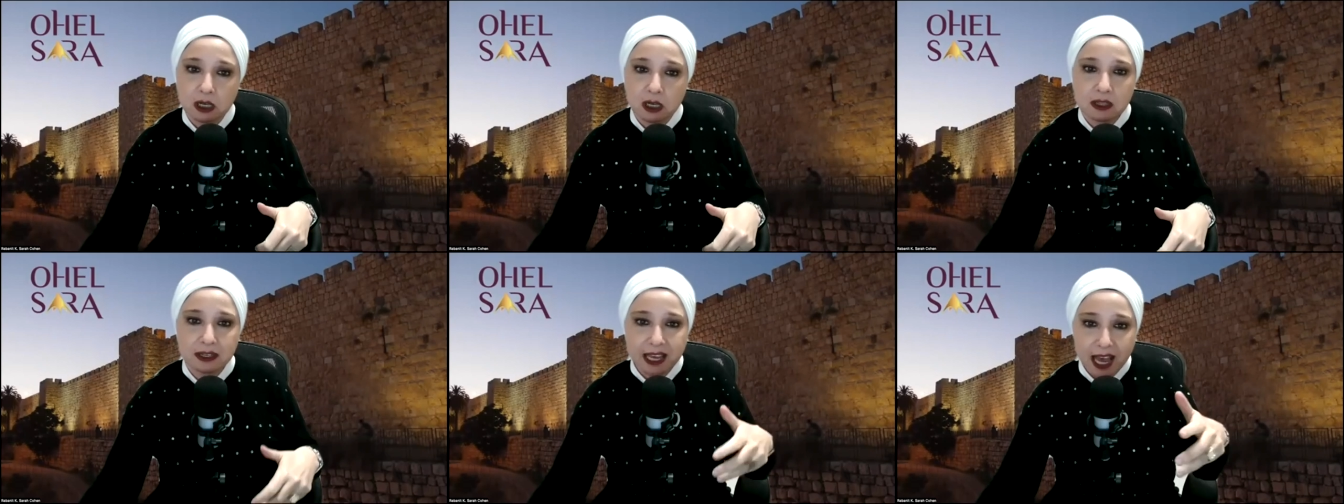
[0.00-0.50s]

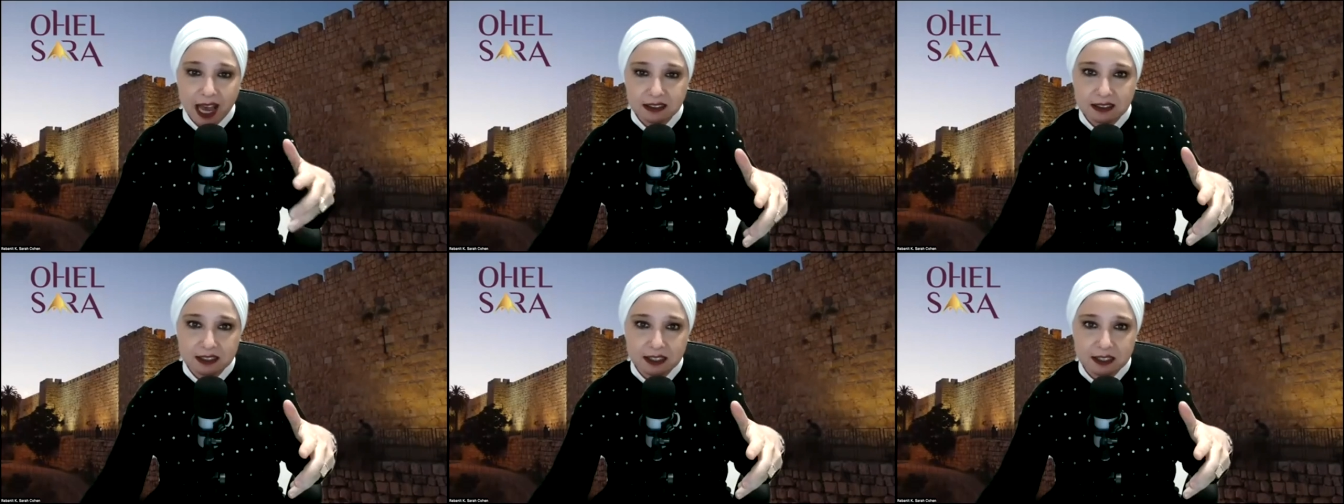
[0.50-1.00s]
the
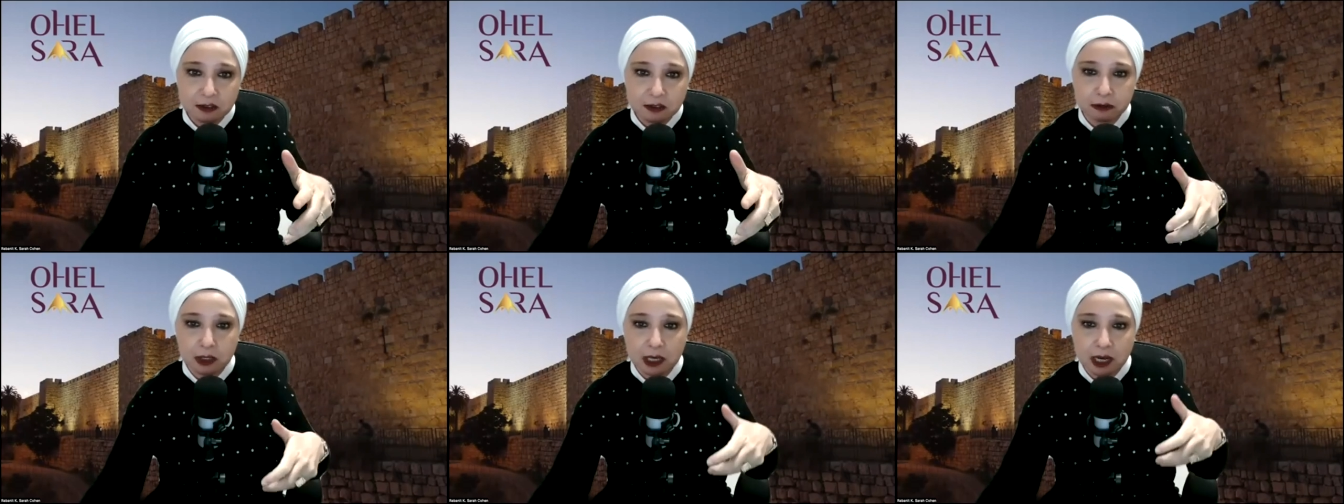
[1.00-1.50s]
catalyst
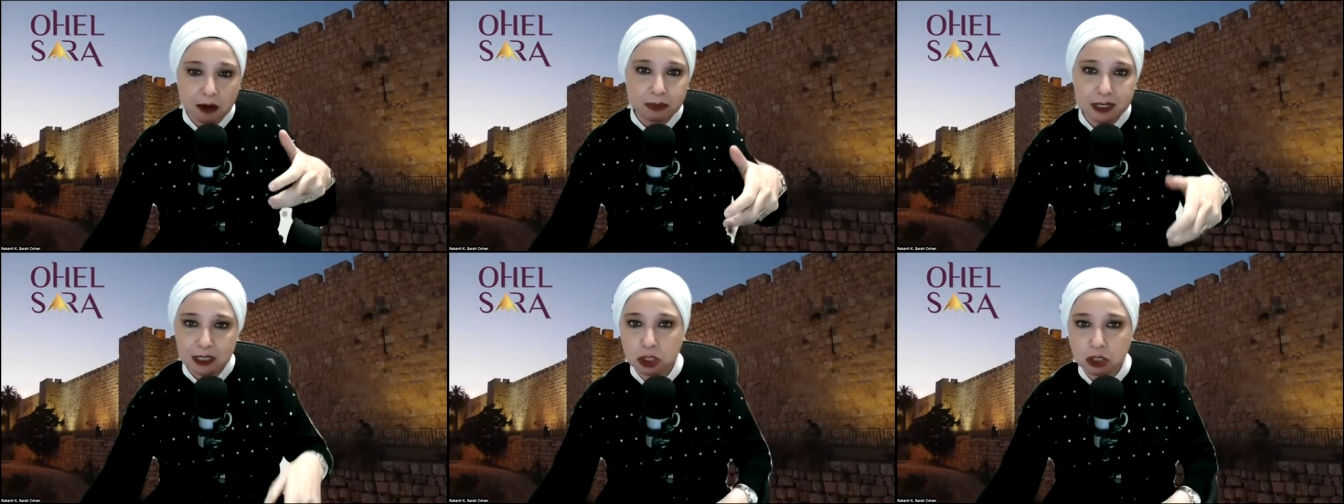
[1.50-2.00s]
for the
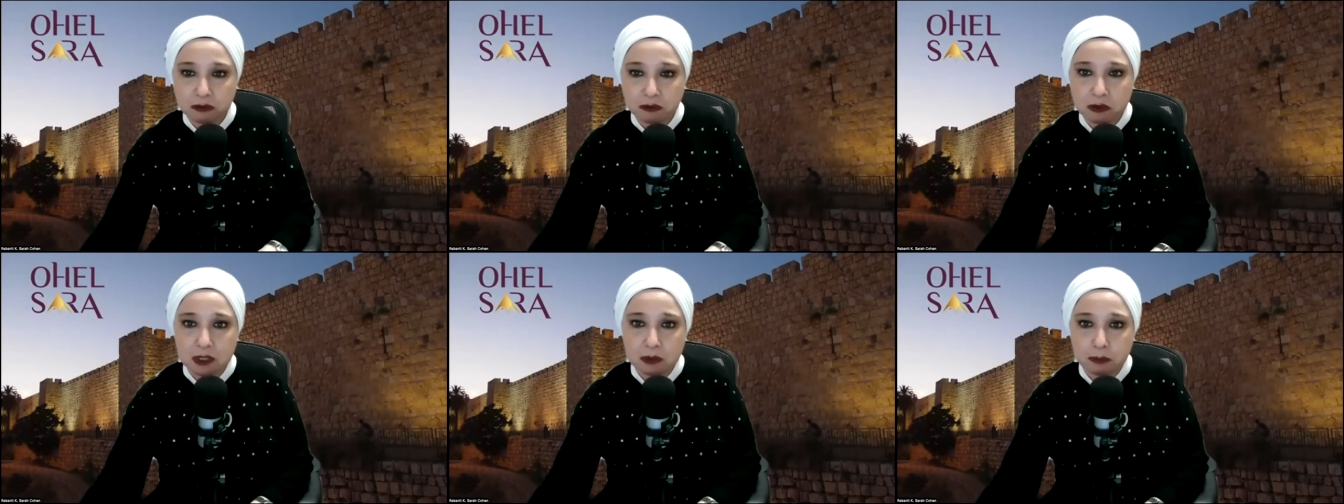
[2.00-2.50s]
composition of
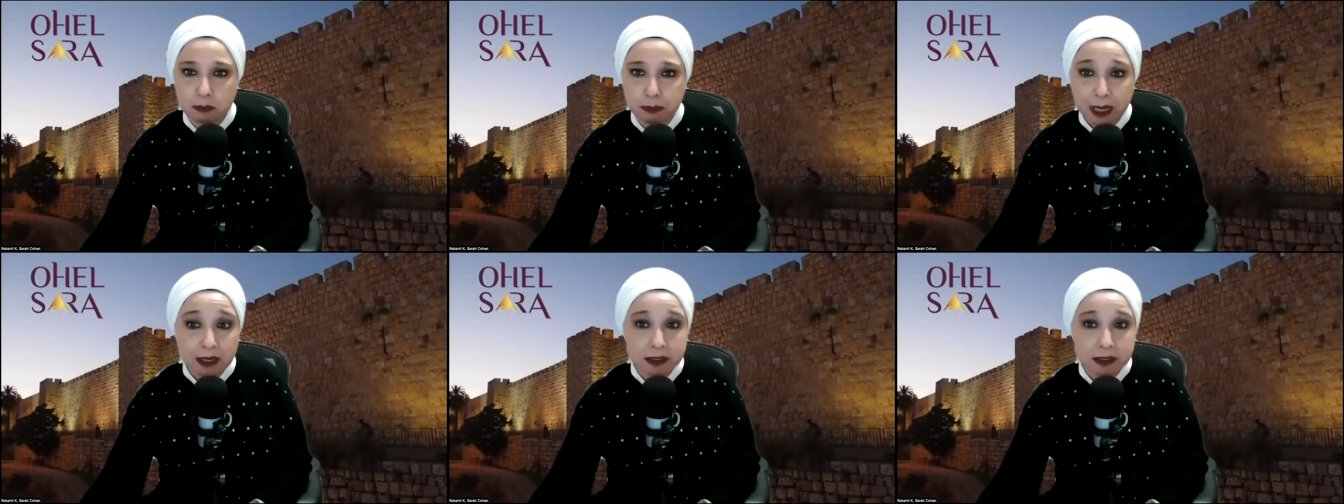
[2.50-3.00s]
this
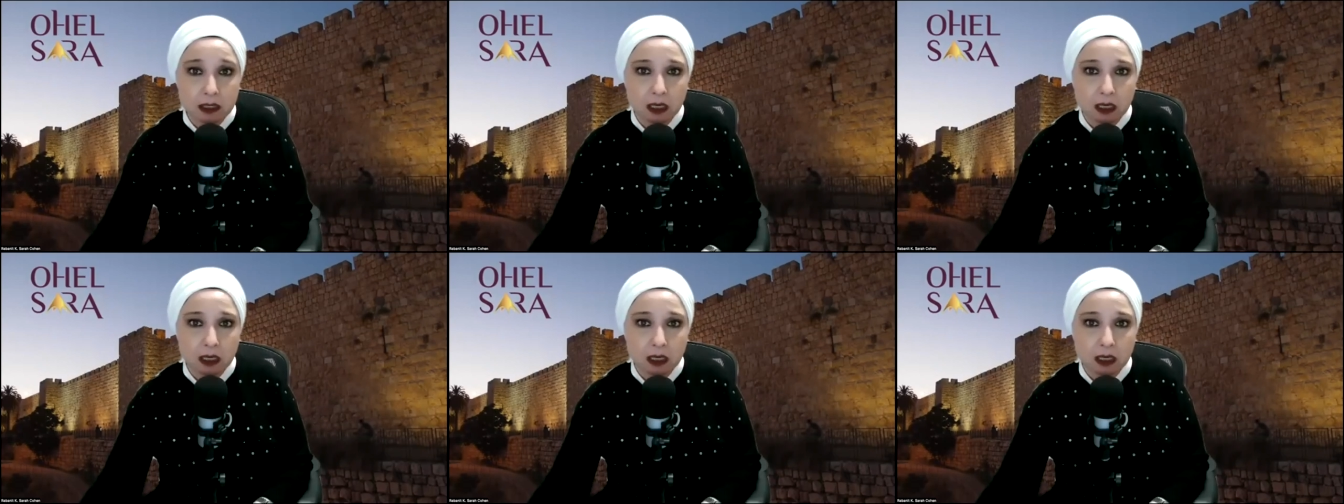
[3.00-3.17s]
perek,